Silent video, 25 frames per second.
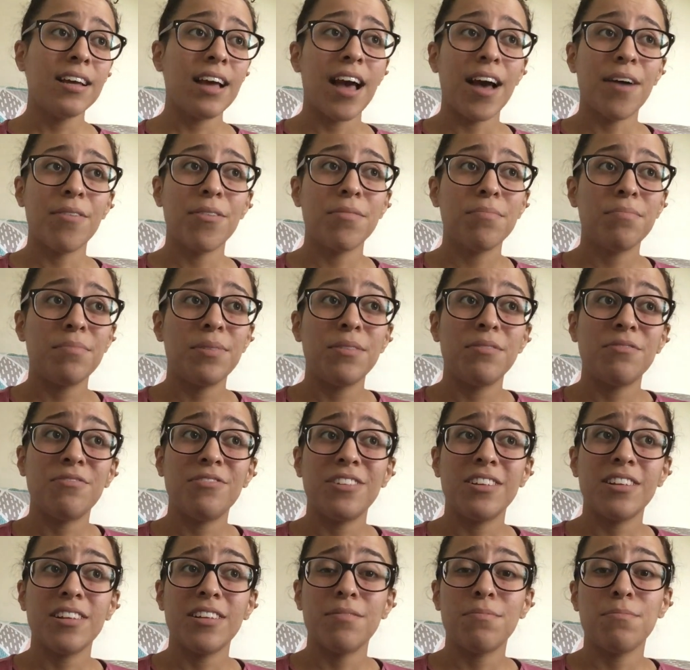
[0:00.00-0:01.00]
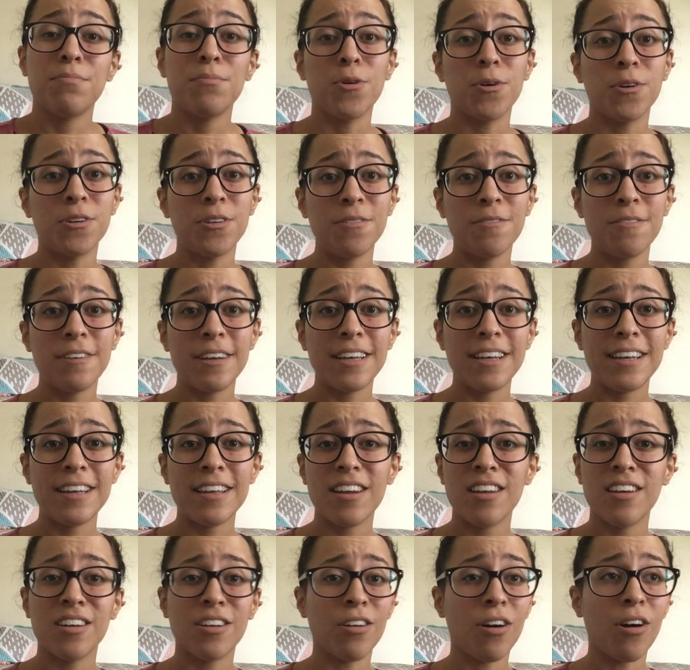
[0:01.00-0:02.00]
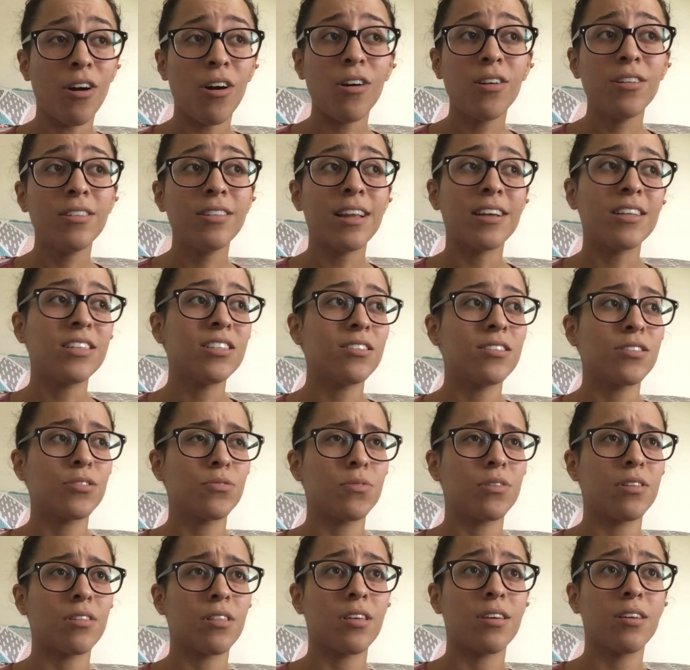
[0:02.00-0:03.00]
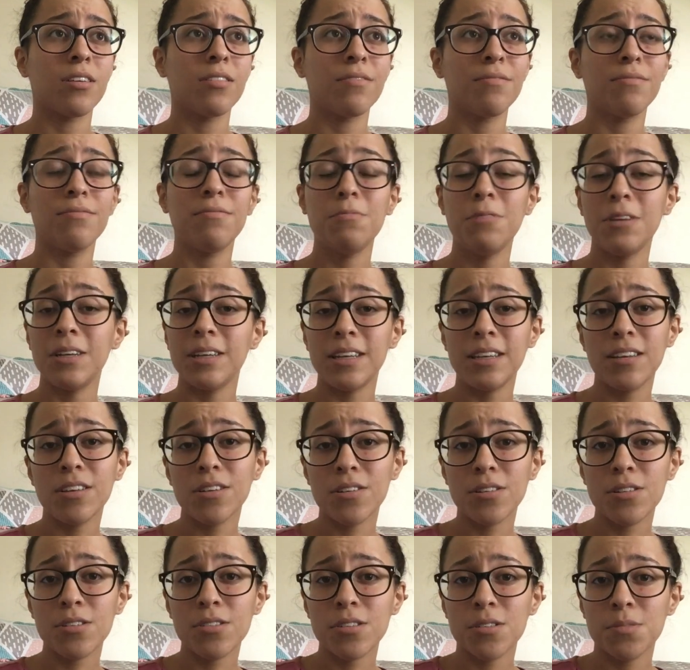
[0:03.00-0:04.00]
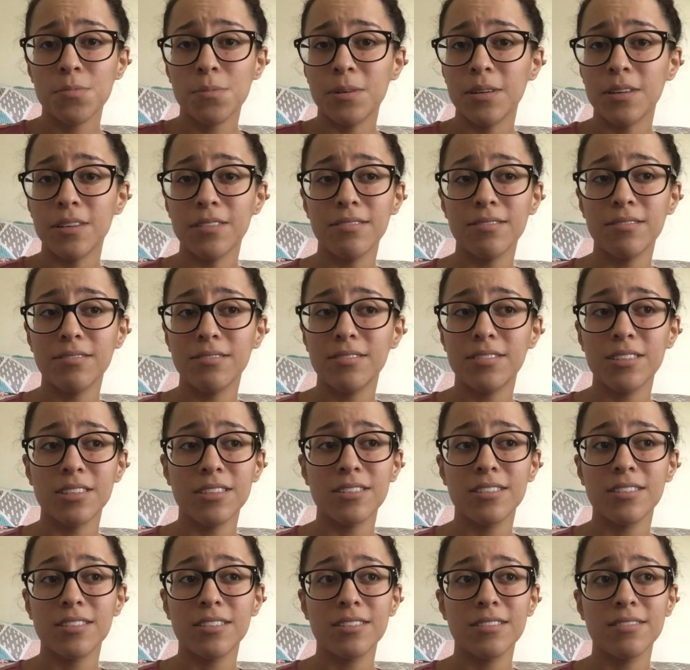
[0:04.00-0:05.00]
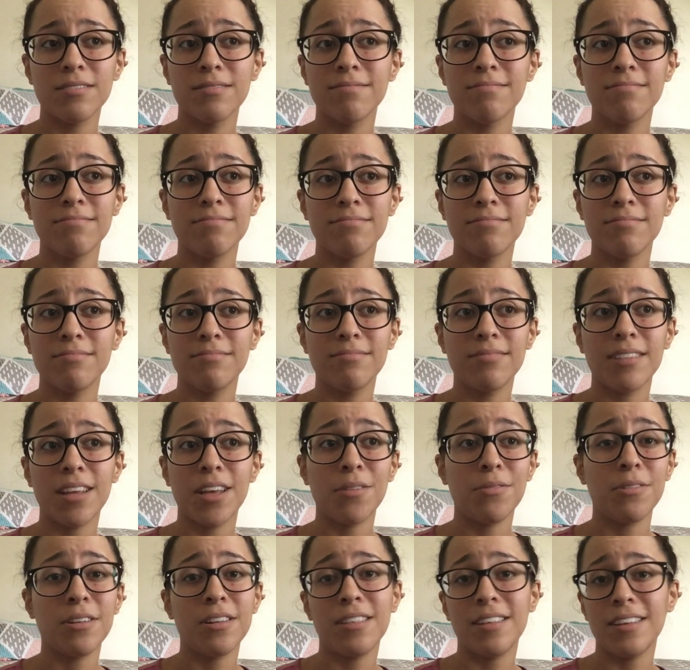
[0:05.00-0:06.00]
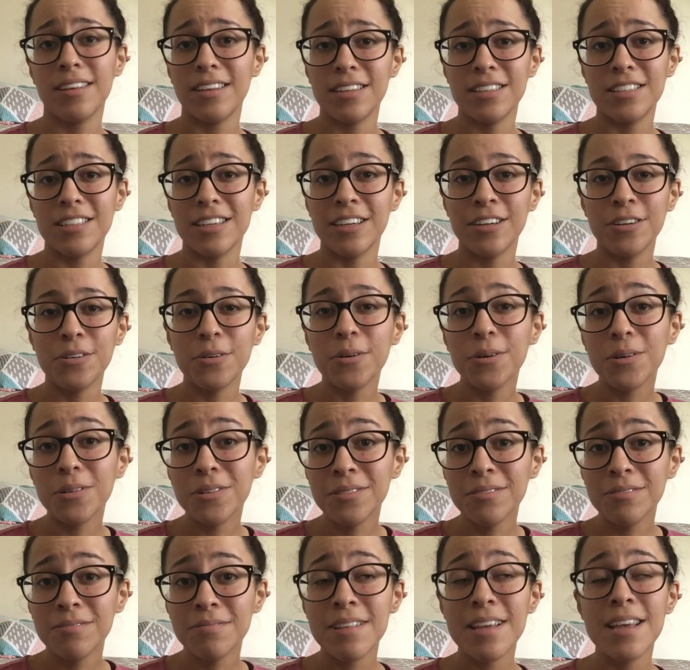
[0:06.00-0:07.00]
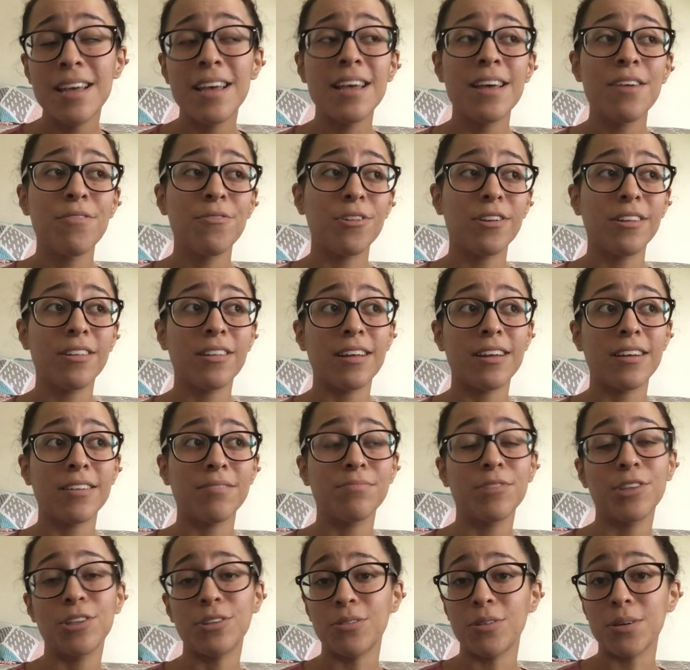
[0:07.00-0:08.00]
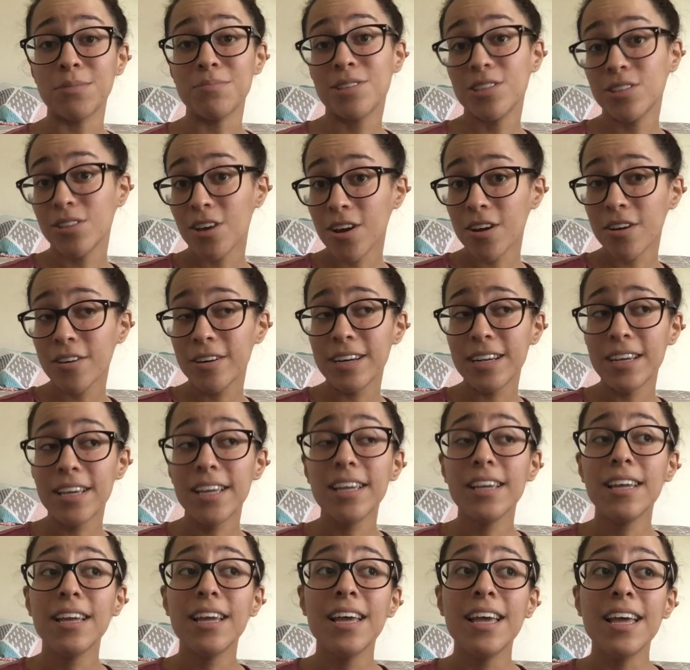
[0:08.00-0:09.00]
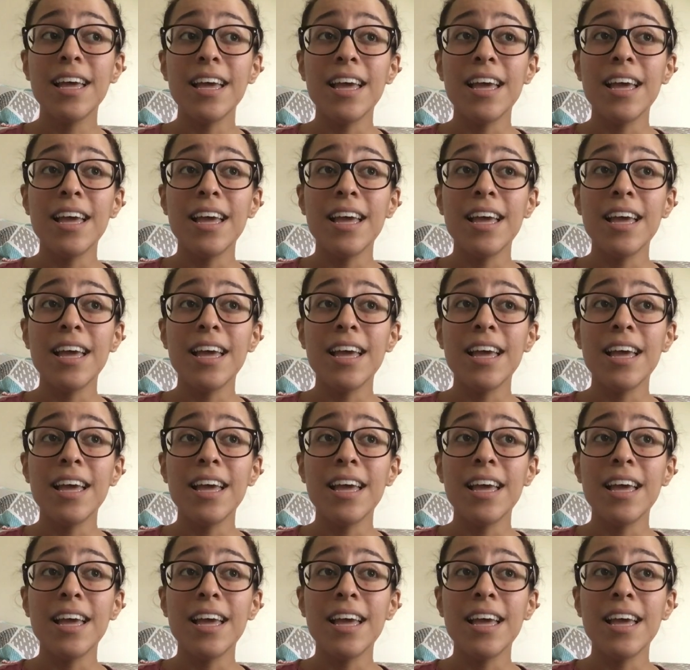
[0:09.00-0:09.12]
haven't been feeling motivated at all, not just with videos, but just everything in general. For that, I'm sorry.